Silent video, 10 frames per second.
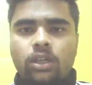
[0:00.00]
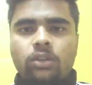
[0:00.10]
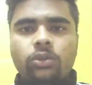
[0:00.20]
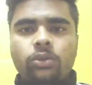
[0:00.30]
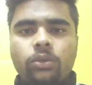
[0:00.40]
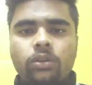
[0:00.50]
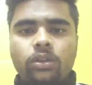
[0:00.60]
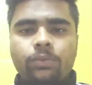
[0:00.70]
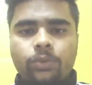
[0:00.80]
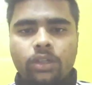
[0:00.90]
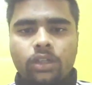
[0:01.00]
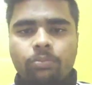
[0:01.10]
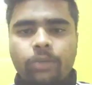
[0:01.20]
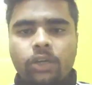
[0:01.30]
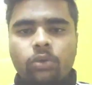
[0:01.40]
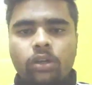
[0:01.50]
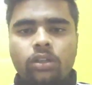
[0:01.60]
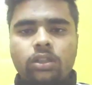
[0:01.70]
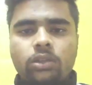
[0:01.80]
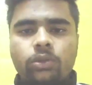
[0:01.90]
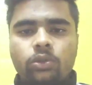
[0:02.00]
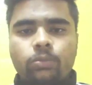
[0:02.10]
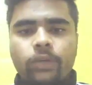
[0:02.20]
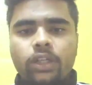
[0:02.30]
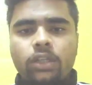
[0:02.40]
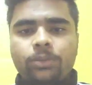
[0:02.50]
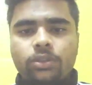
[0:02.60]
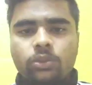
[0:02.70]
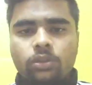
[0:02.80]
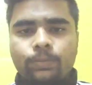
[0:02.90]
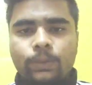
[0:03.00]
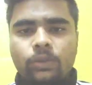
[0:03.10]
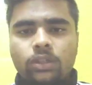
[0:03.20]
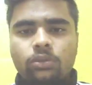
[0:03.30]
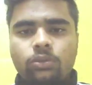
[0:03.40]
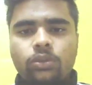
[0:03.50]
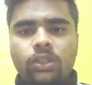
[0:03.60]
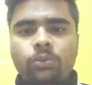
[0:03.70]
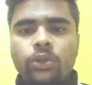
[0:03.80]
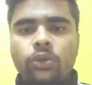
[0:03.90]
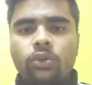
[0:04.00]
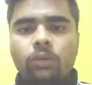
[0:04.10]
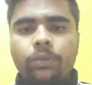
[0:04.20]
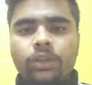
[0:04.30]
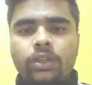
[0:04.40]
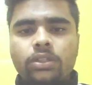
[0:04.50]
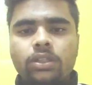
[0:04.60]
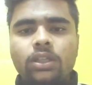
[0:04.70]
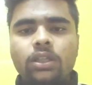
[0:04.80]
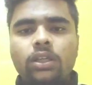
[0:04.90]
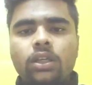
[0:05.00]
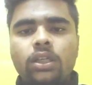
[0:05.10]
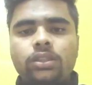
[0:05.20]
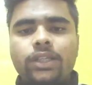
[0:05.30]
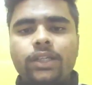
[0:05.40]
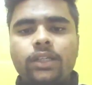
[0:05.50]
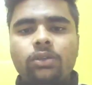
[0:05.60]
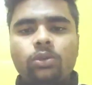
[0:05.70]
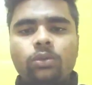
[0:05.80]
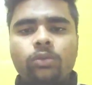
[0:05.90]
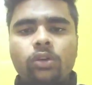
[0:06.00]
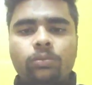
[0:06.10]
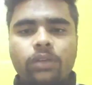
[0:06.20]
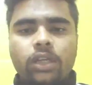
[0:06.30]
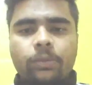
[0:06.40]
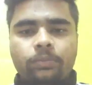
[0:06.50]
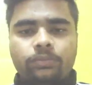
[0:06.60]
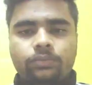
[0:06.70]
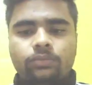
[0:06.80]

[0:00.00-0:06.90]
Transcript: Hello everyone, welcome back to another video. My name is Saurabh Pawar. Today video topic is central dogma of life.